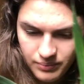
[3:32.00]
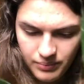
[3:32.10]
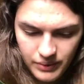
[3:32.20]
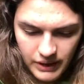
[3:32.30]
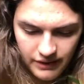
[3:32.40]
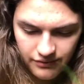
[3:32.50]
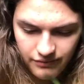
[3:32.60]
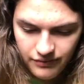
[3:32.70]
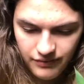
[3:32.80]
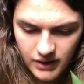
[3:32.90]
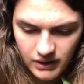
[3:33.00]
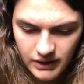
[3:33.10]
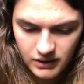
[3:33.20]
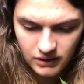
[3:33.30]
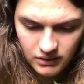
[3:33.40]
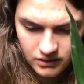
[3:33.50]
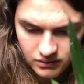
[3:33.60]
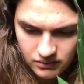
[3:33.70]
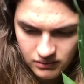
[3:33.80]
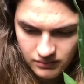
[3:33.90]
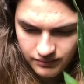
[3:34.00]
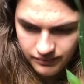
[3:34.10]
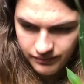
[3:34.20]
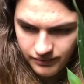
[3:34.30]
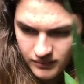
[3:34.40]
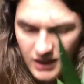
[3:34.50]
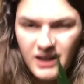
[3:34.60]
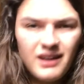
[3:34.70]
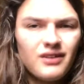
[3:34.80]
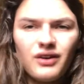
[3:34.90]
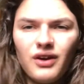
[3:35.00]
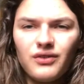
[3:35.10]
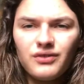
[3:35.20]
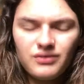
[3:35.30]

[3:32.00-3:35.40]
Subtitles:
but I feel like a little, I don't know.